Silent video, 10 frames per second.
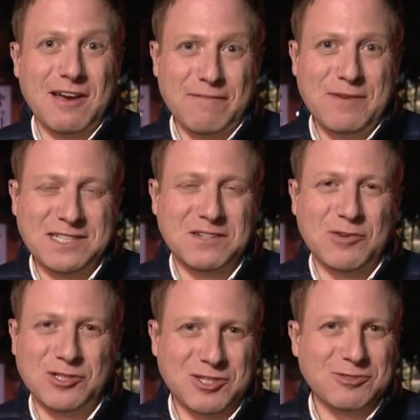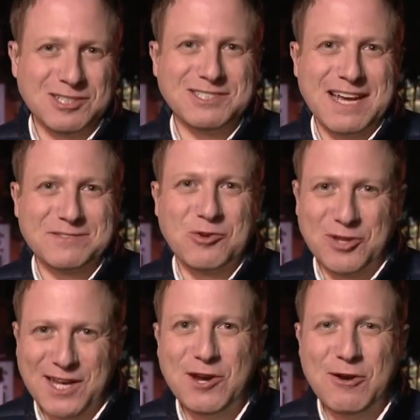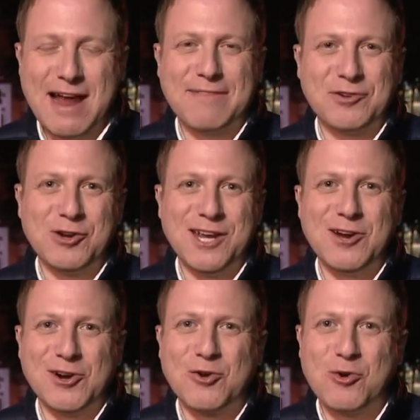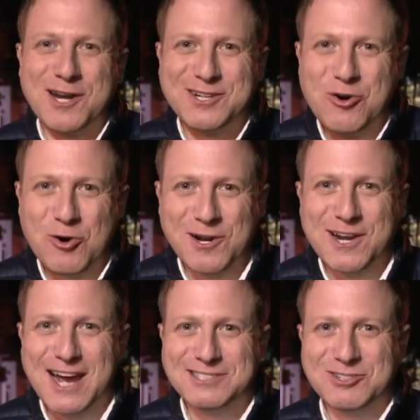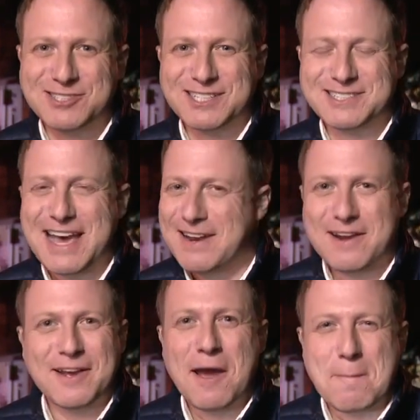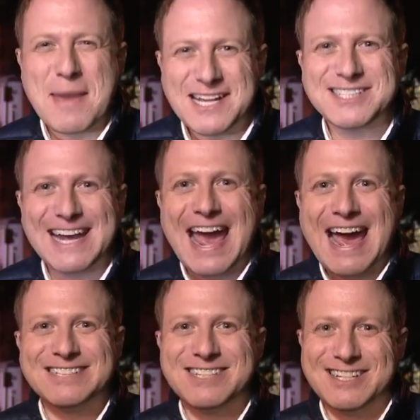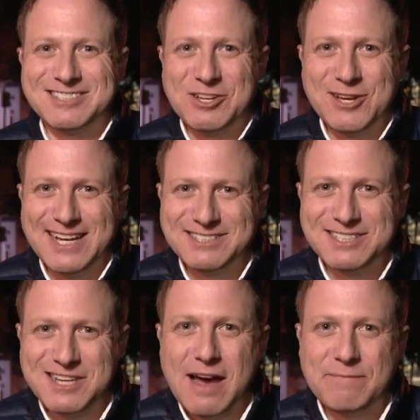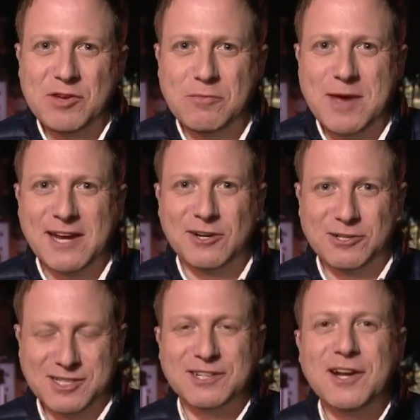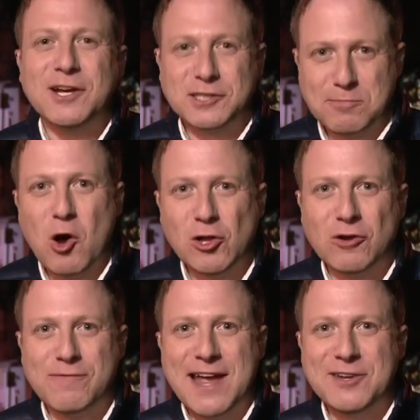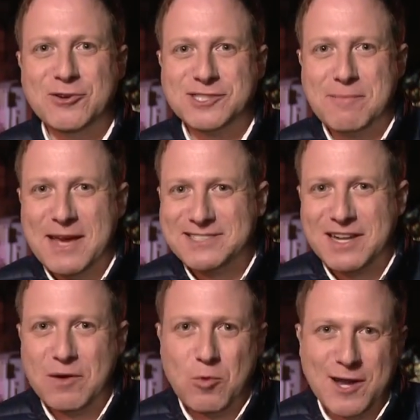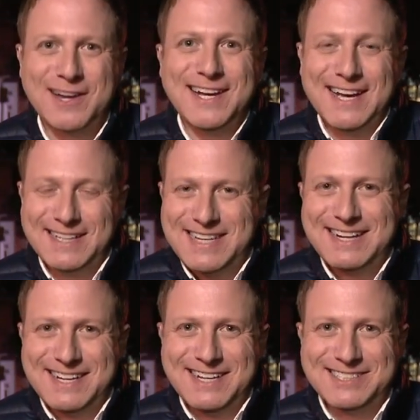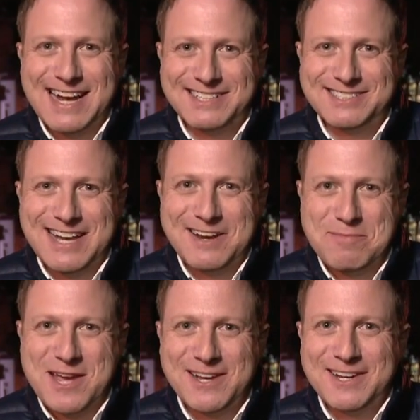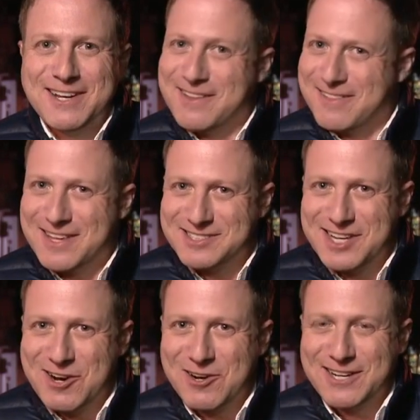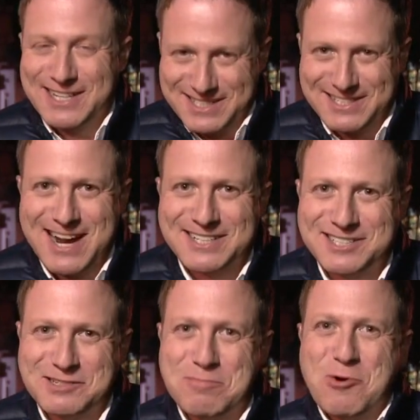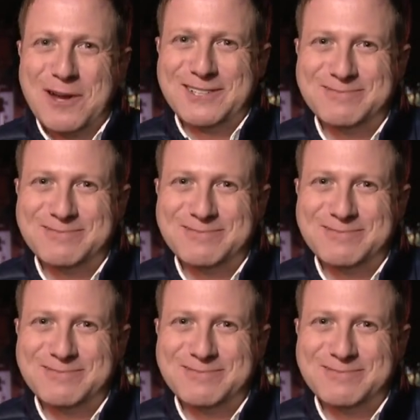uh, festival so successful year after year, according to organizers, is that uh, amazing access that you get to top filmmakers and smaller venues. And based on what attendees had to say to me, this year it did not disappoint.